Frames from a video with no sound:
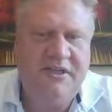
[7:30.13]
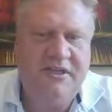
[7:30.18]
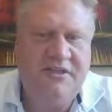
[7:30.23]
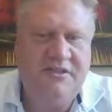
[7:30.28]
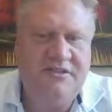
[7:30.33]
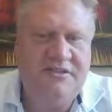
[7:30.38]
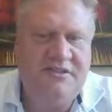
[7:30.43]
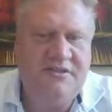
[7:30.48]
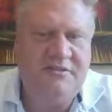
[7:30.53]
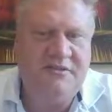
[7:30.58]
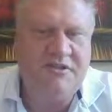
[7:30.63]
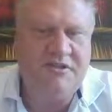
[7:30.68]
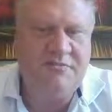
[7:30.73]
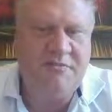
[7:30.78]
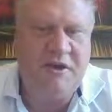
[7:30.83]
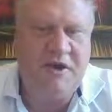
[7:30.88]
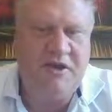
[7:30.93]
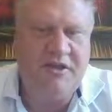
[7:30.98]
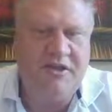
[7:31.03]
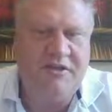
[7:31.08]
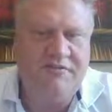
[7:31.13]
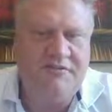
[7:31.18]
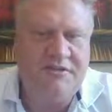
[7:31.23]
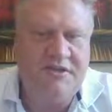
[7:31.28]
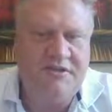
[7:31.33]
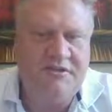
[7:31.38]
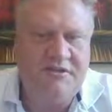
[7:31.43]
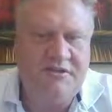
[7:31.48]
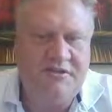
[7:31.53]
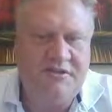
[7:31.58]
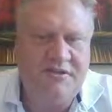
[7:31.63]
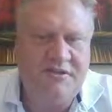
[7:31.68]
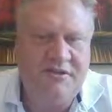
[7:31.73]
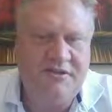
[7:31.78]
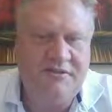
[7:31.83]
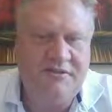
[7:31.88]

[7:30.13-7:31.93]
and see what the spot gives us.